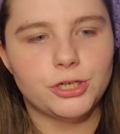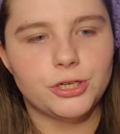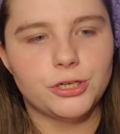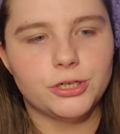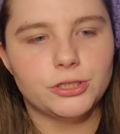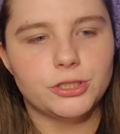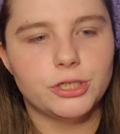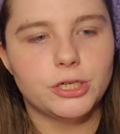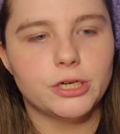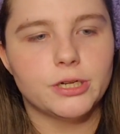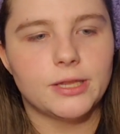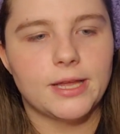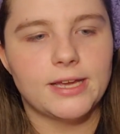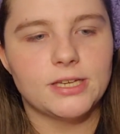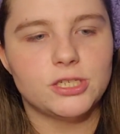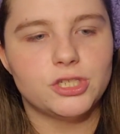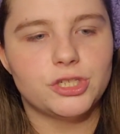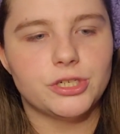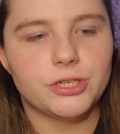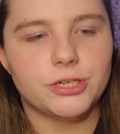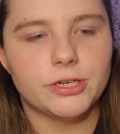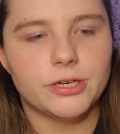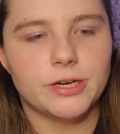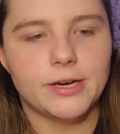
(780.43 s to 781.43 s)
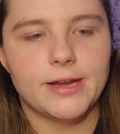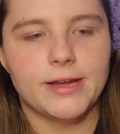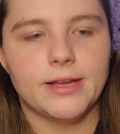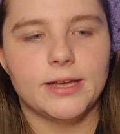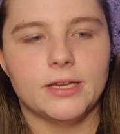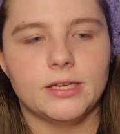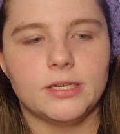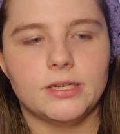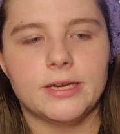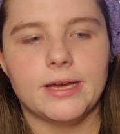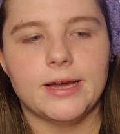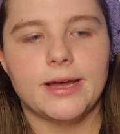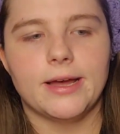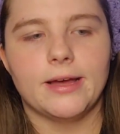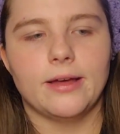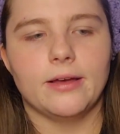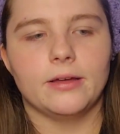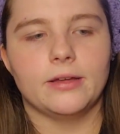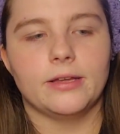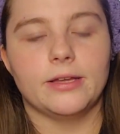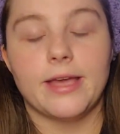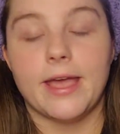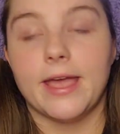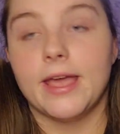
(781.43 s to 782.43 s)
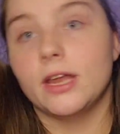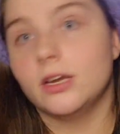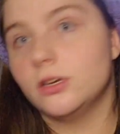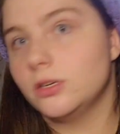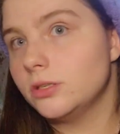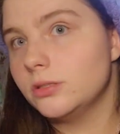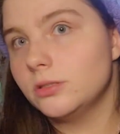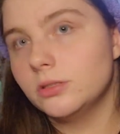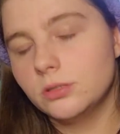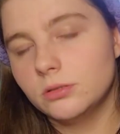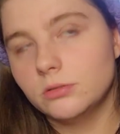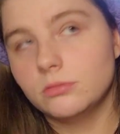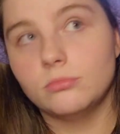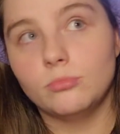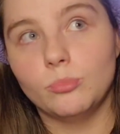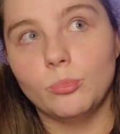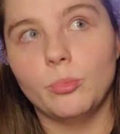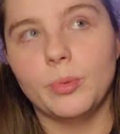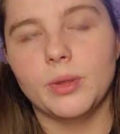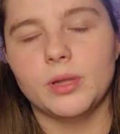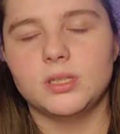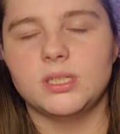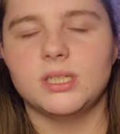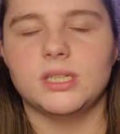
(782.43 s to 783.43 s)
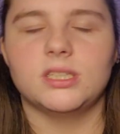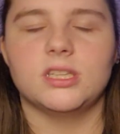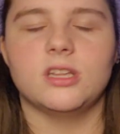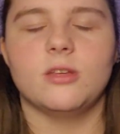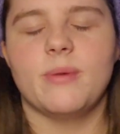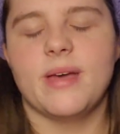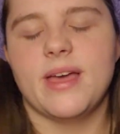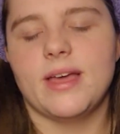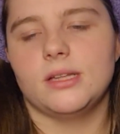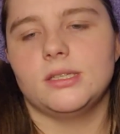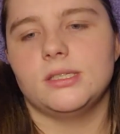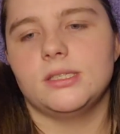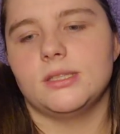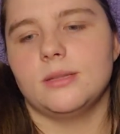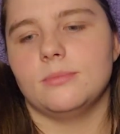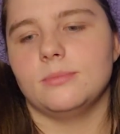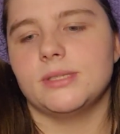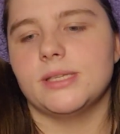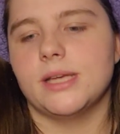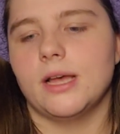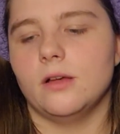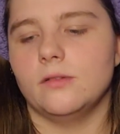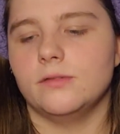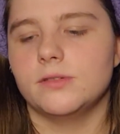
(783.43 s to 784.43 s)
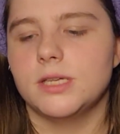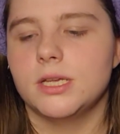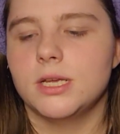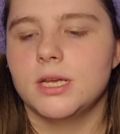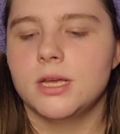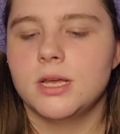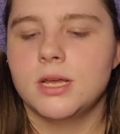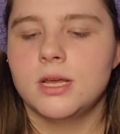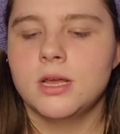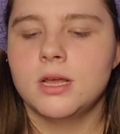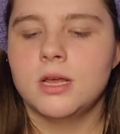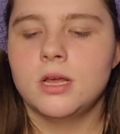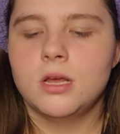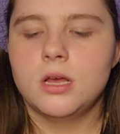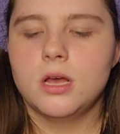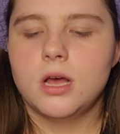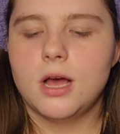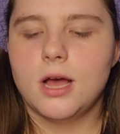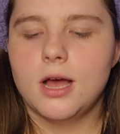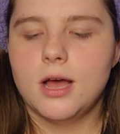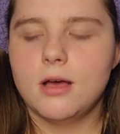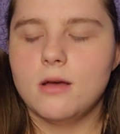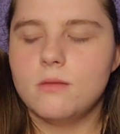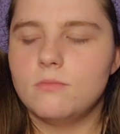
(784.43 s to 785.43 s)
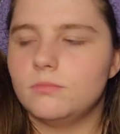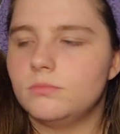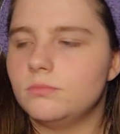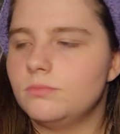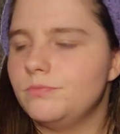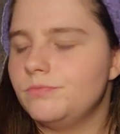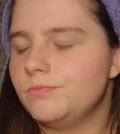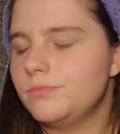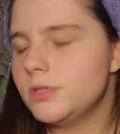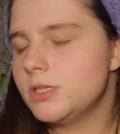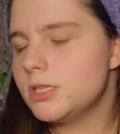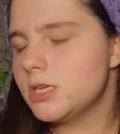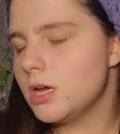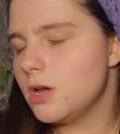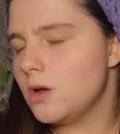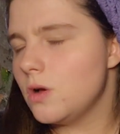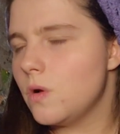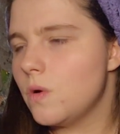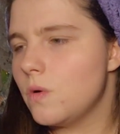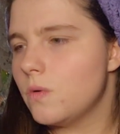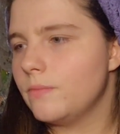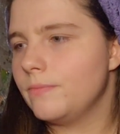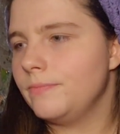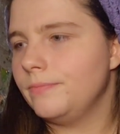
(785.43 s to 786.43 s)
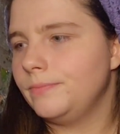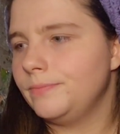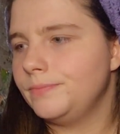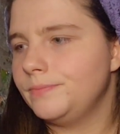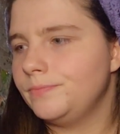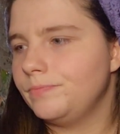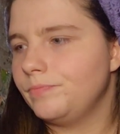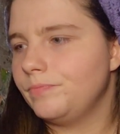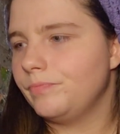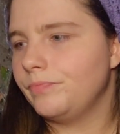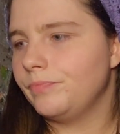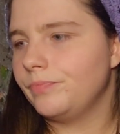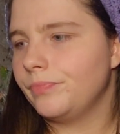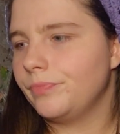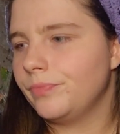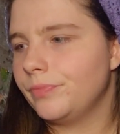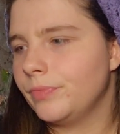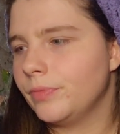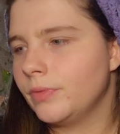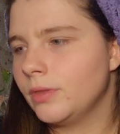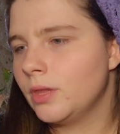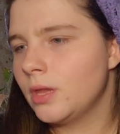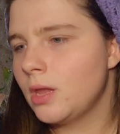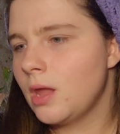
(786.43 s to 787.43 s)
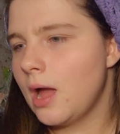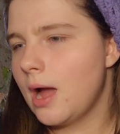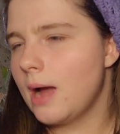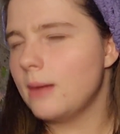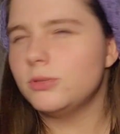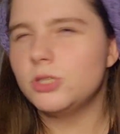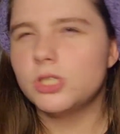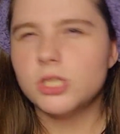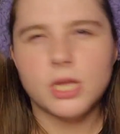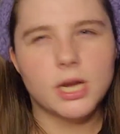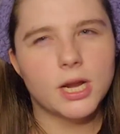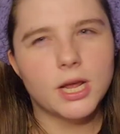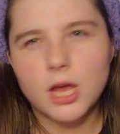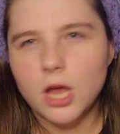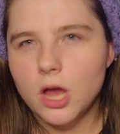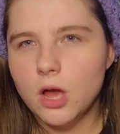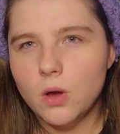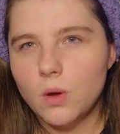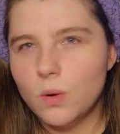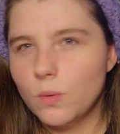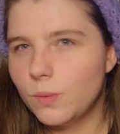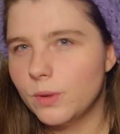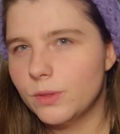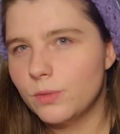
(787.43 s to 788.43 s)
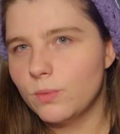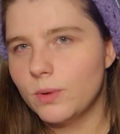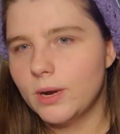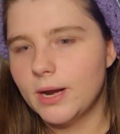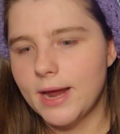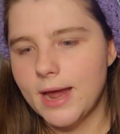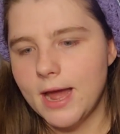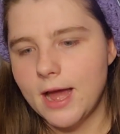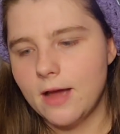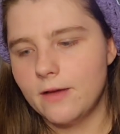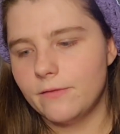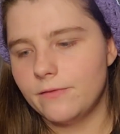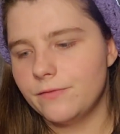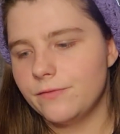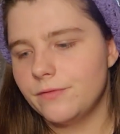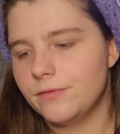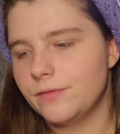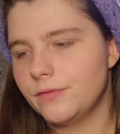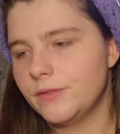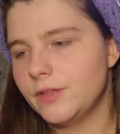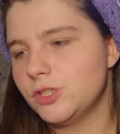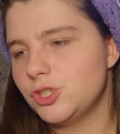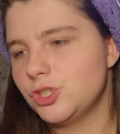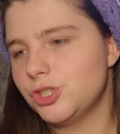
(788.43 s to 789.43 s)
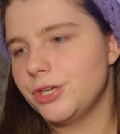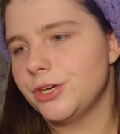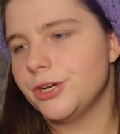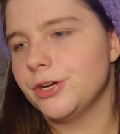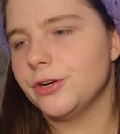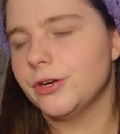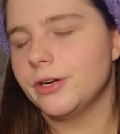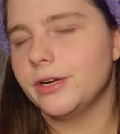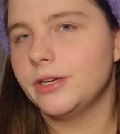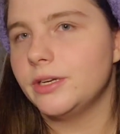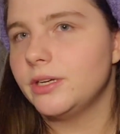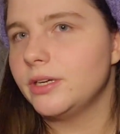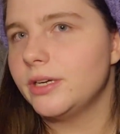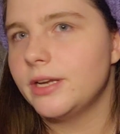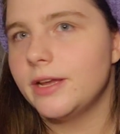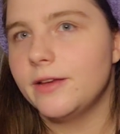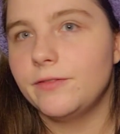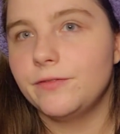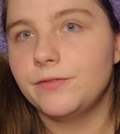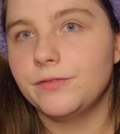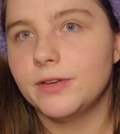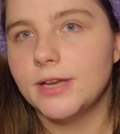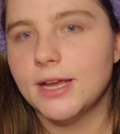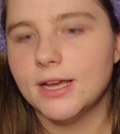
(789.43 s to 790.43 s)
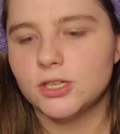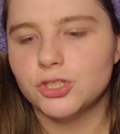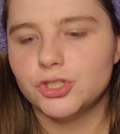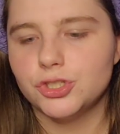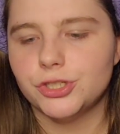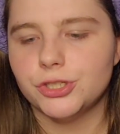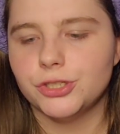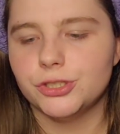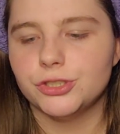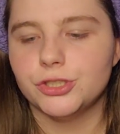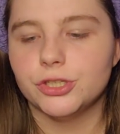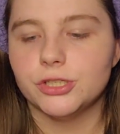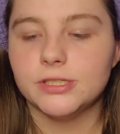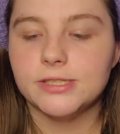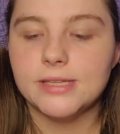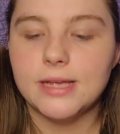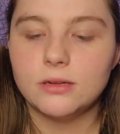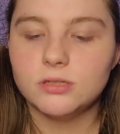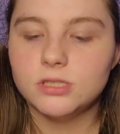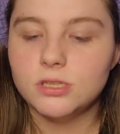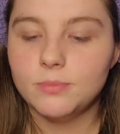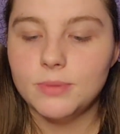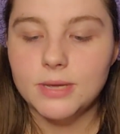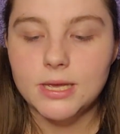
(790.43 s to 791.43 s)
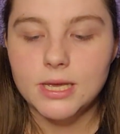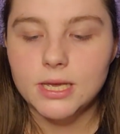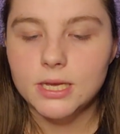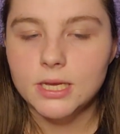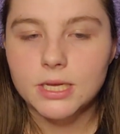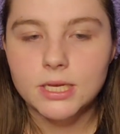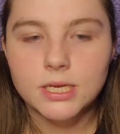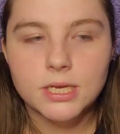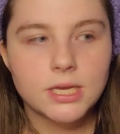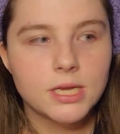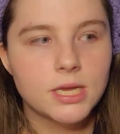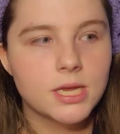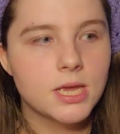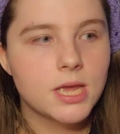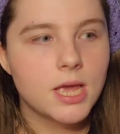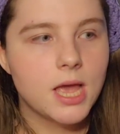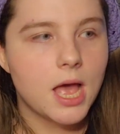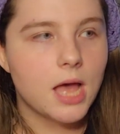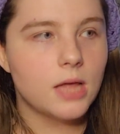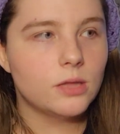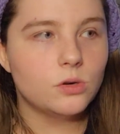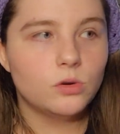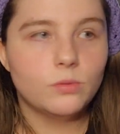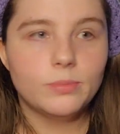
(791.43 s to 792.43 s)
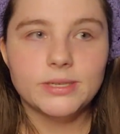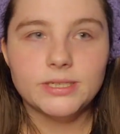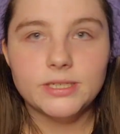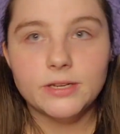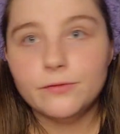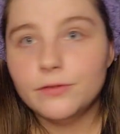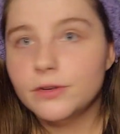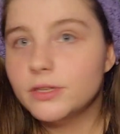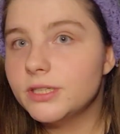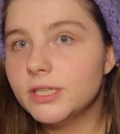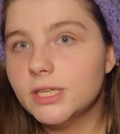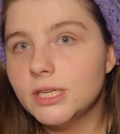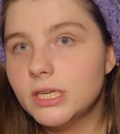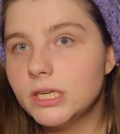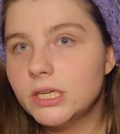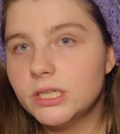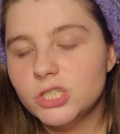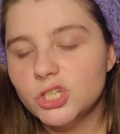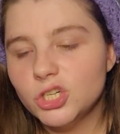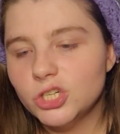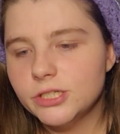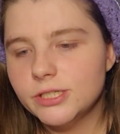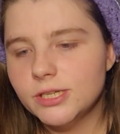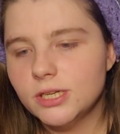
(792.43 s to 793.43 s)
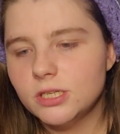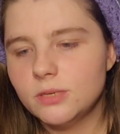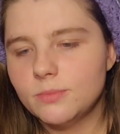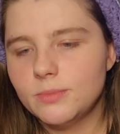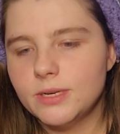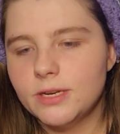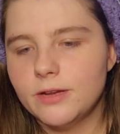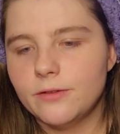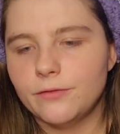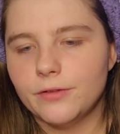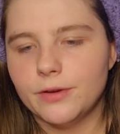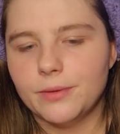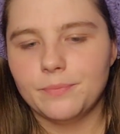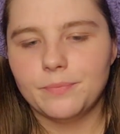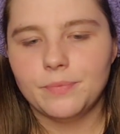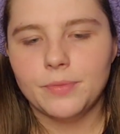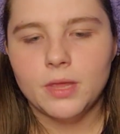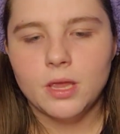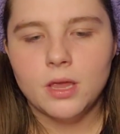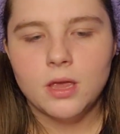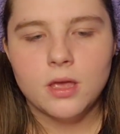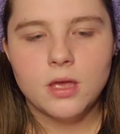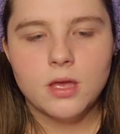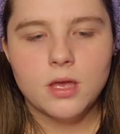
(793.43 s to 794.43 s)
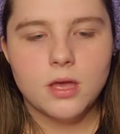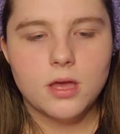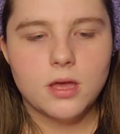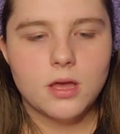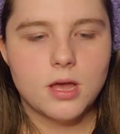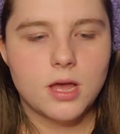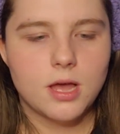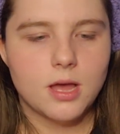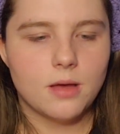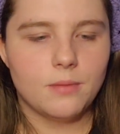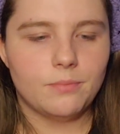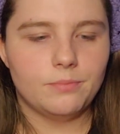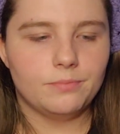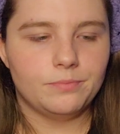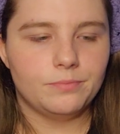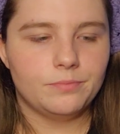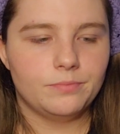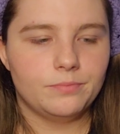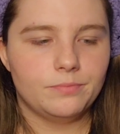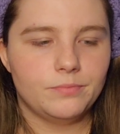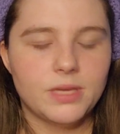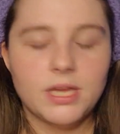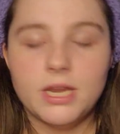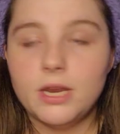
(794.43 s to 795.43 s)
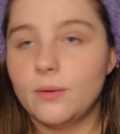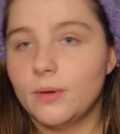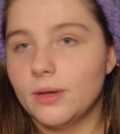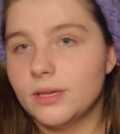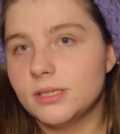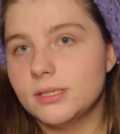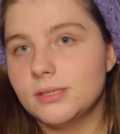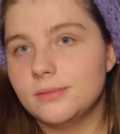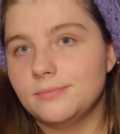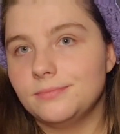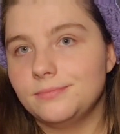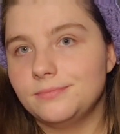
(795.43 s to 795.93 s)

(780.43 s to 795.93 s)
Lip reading: dirt last year, and building the beds themselves. So I'm just gonna go with what I have this year, and if next year turns out to be a little bit different, then it turns out to be different. Anyways,